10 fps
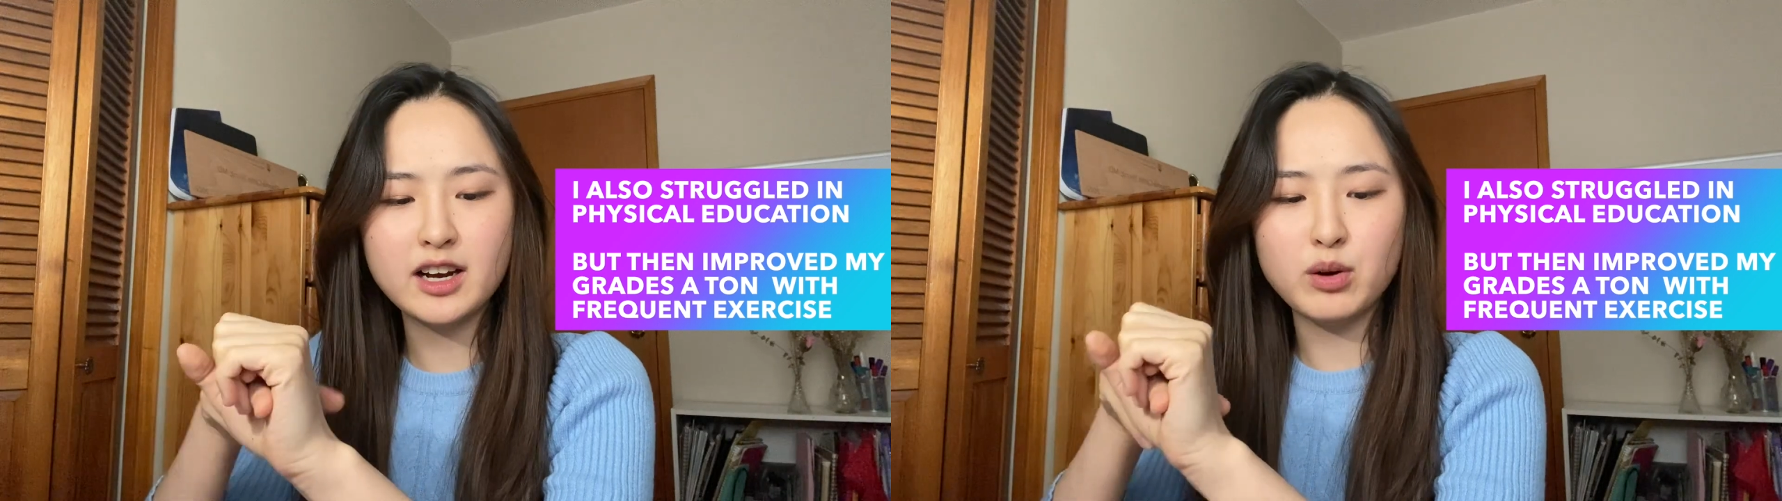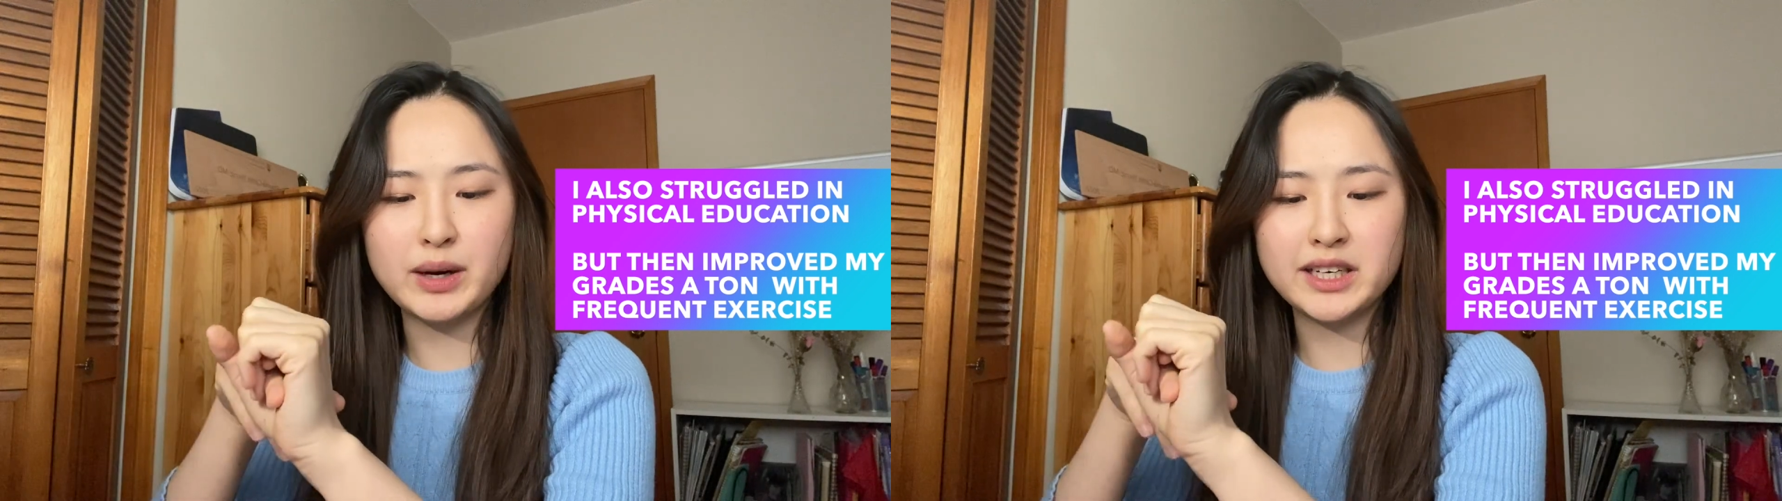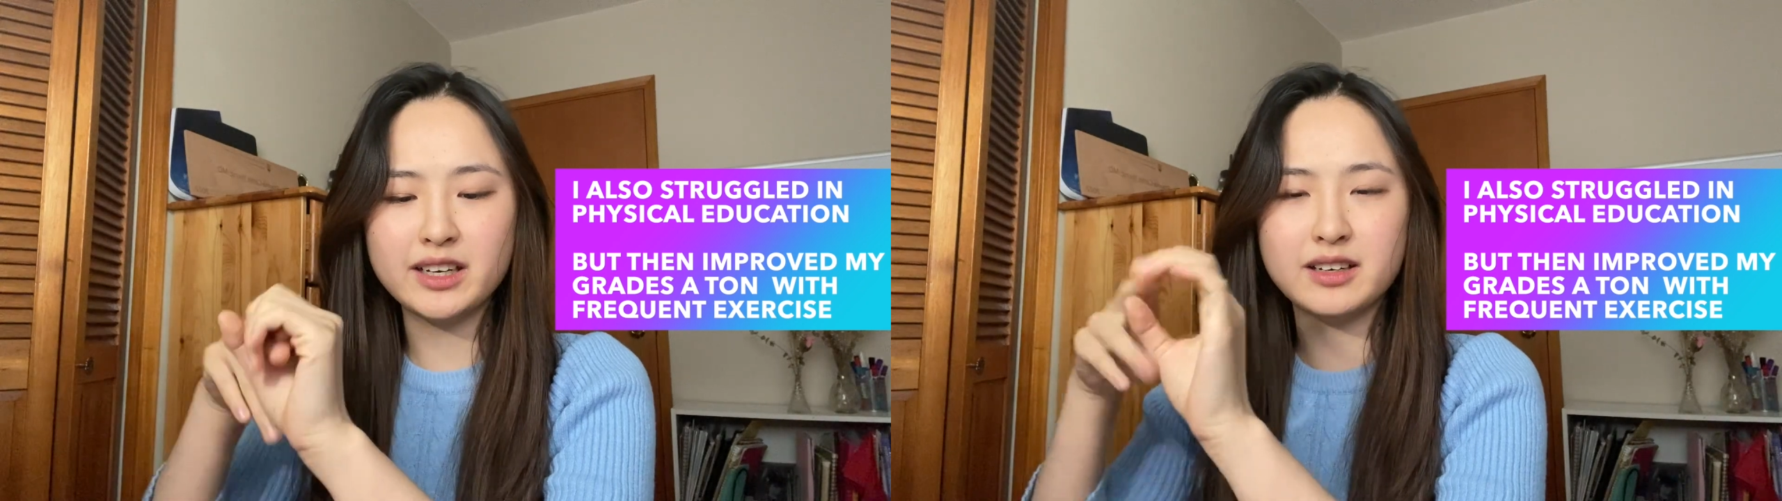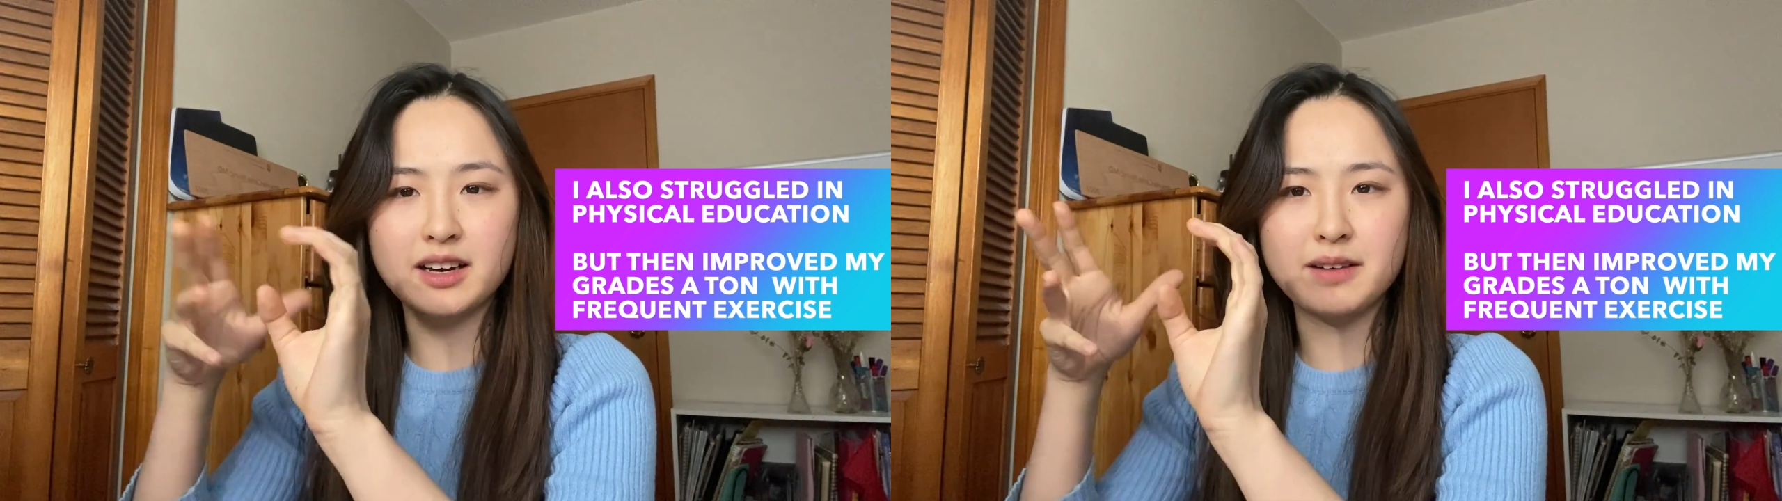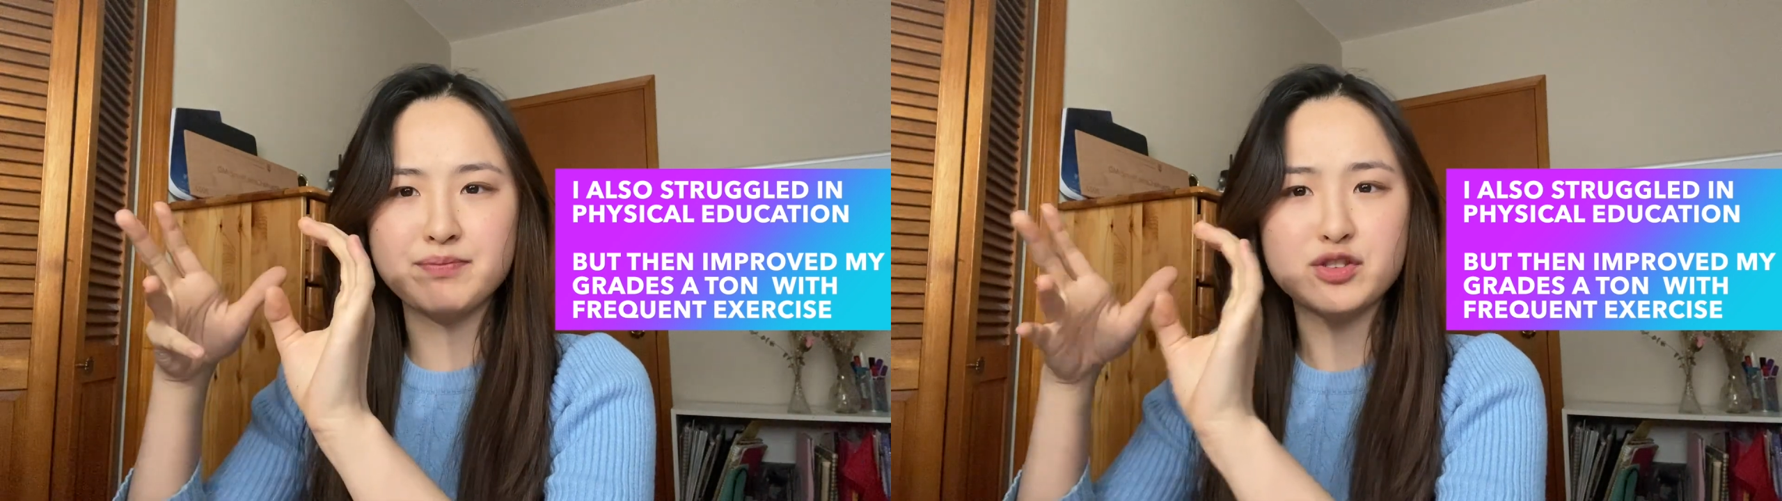We did
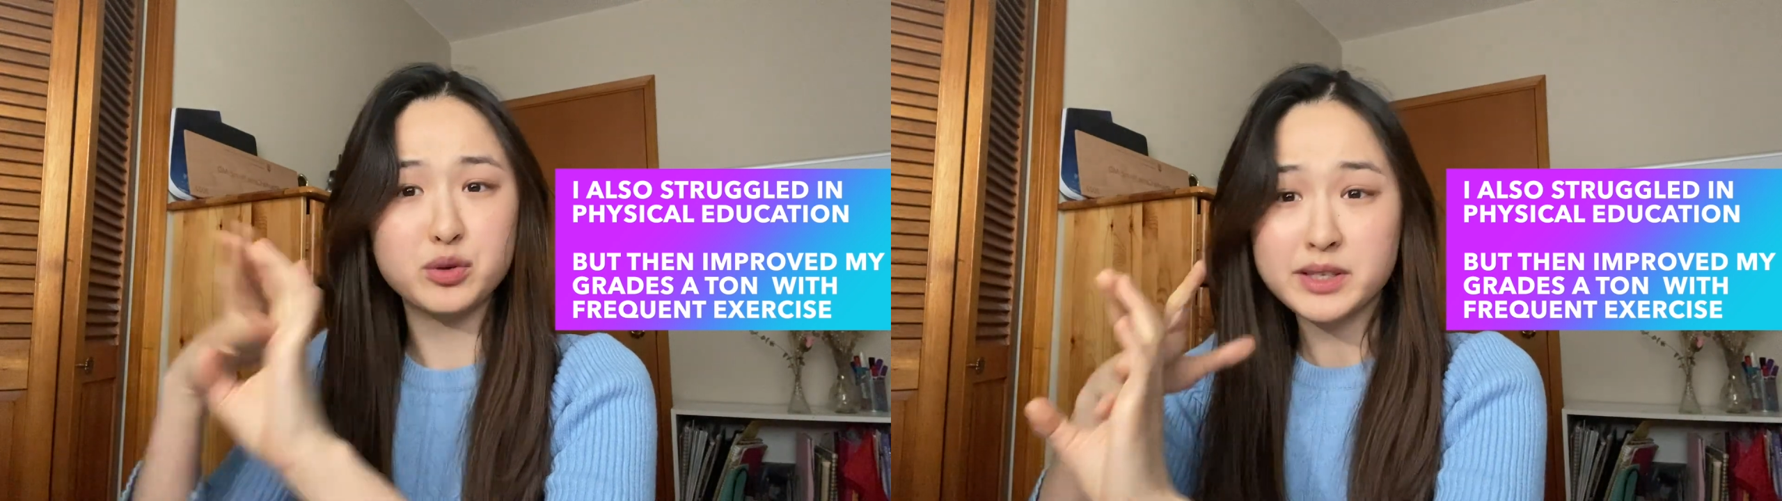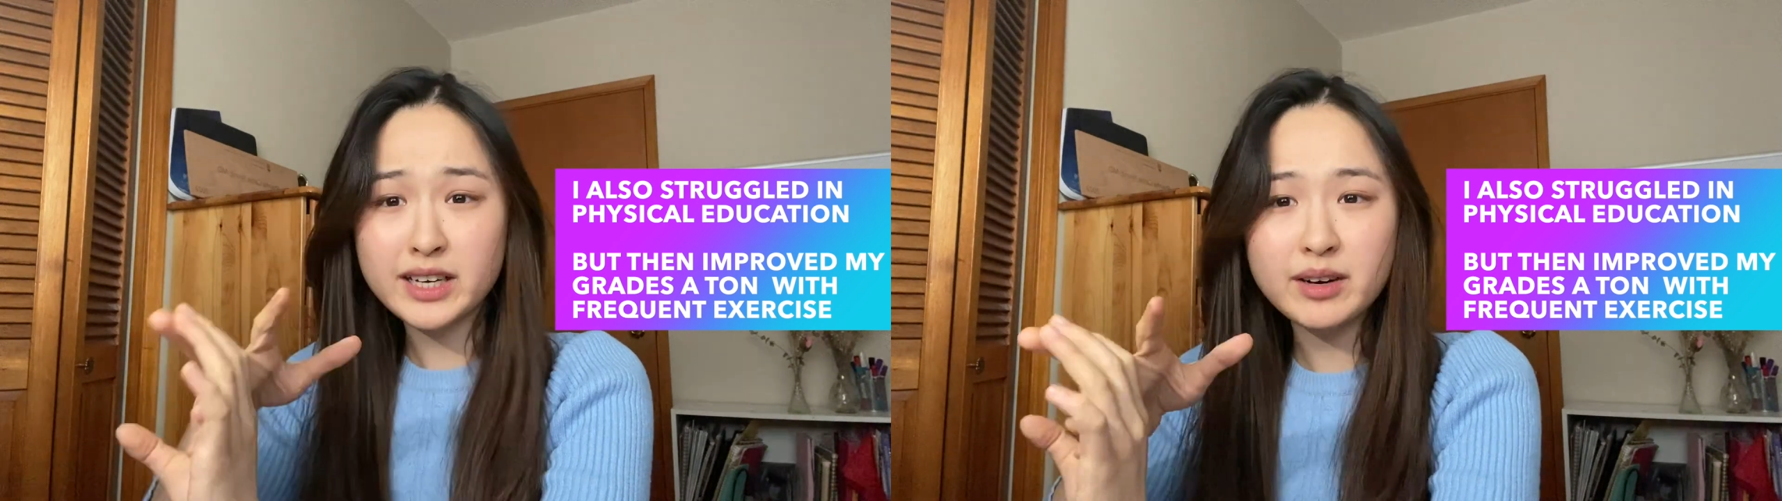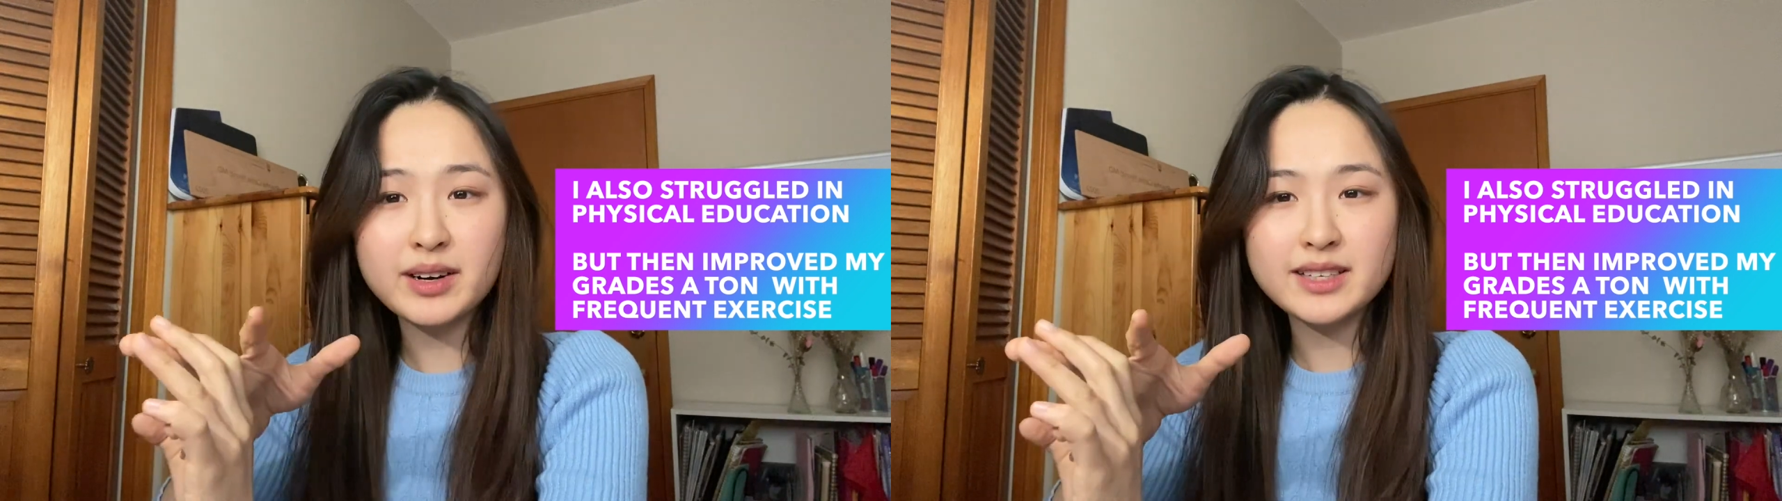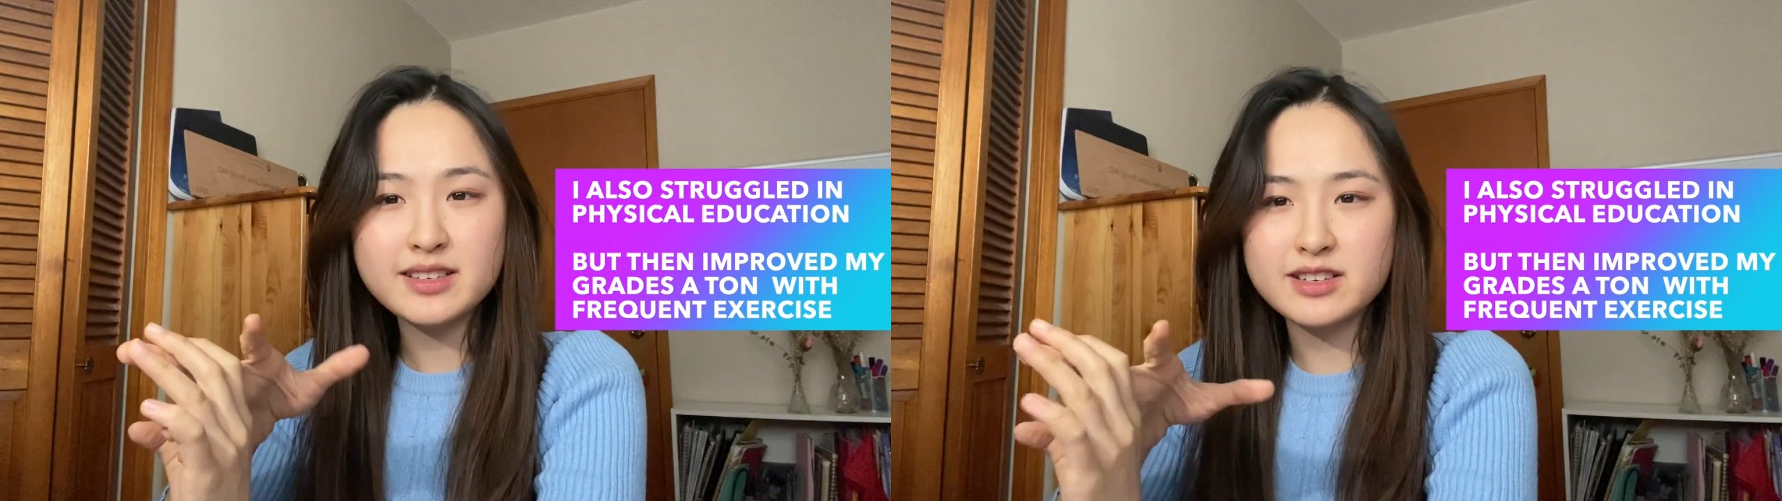um, suicide runs.